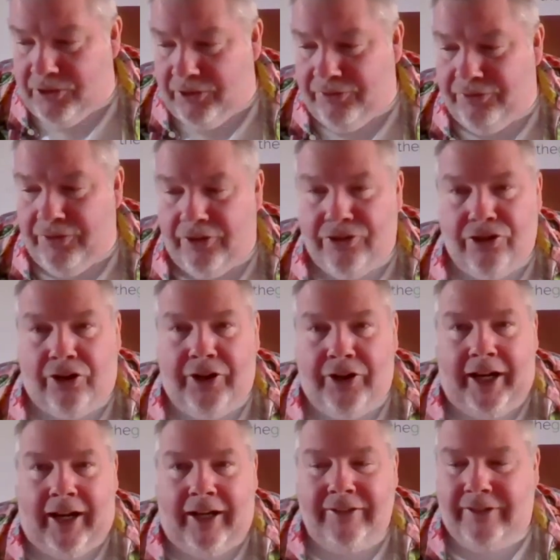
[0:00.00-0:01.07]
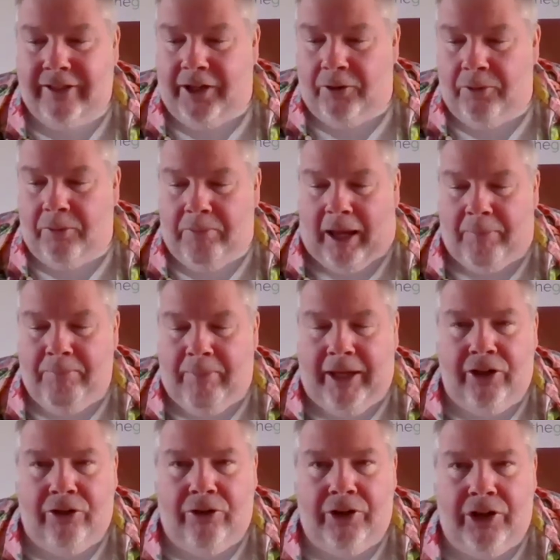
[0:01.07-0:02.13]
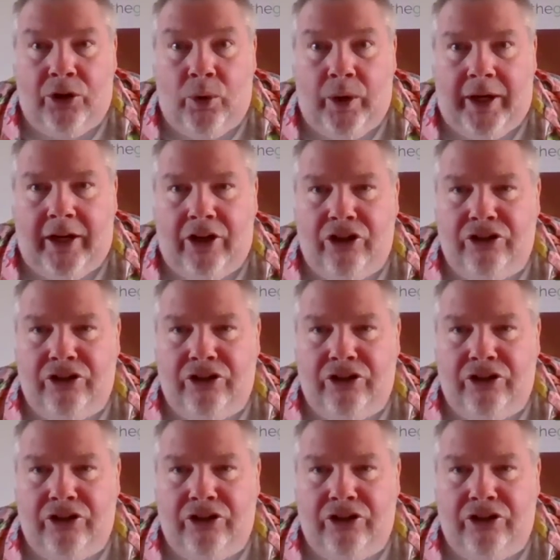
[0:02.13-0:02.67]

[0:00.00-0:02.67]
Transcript: of tonic, I said I might go on a quick